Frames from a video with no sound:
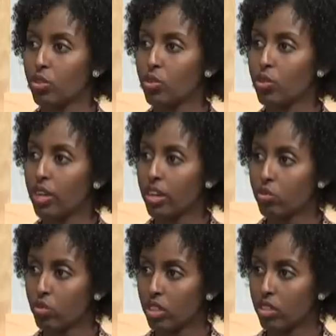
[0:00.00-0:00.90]
through that
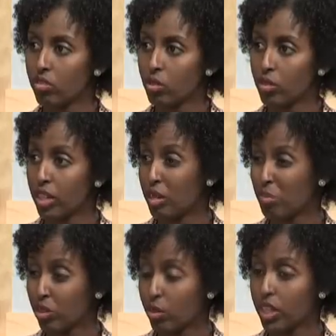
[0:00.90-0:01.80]
way, we were
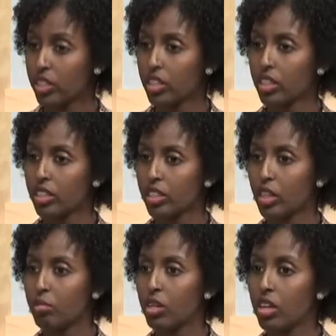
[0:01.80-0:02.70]
able to educate
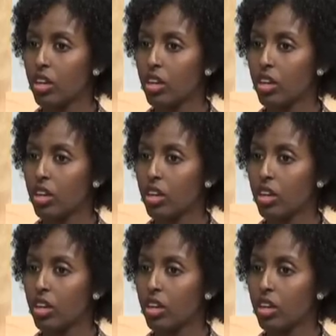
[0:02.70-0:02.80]
them